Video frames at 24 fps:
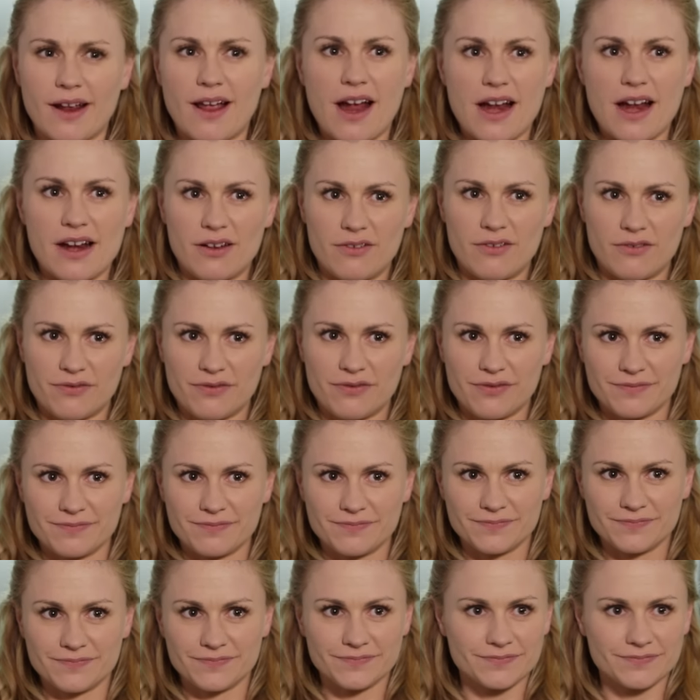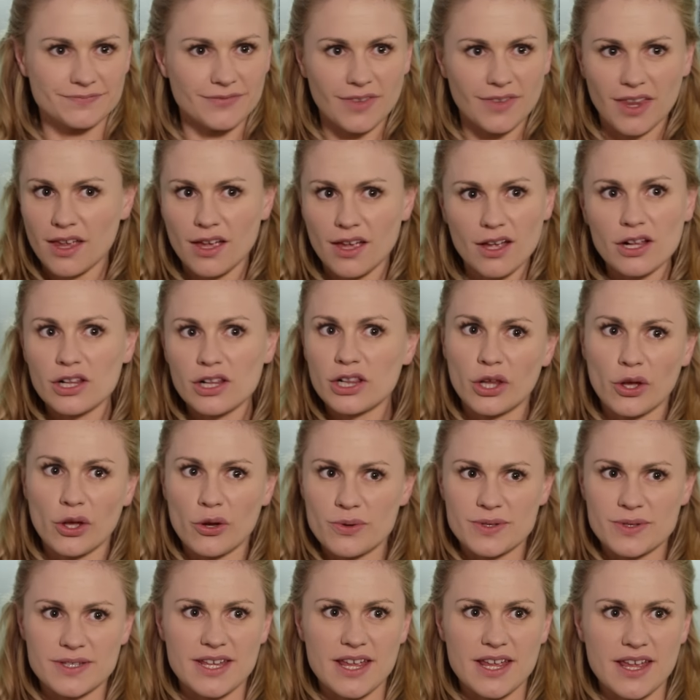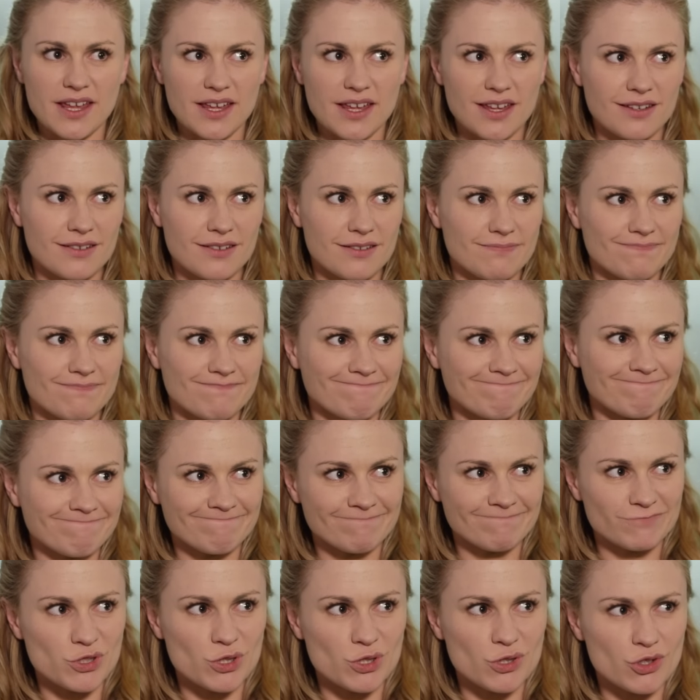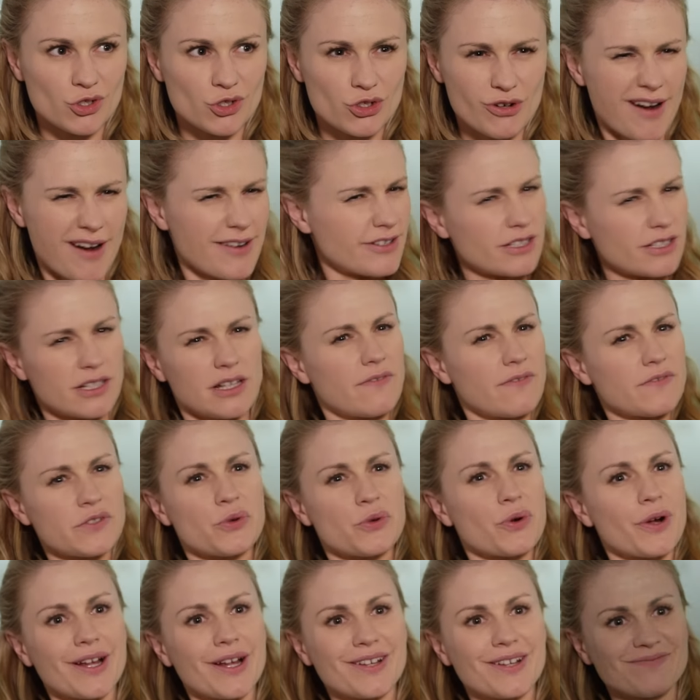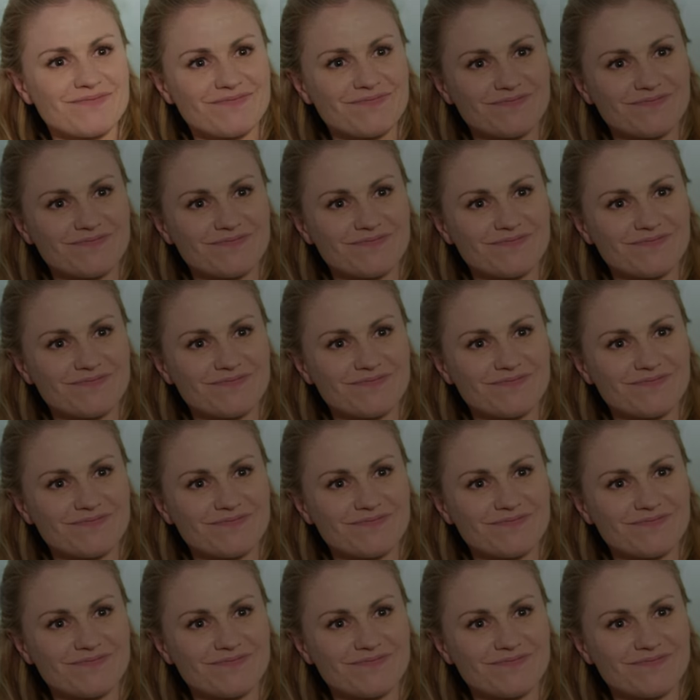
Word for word: to kind of close a tragic love story.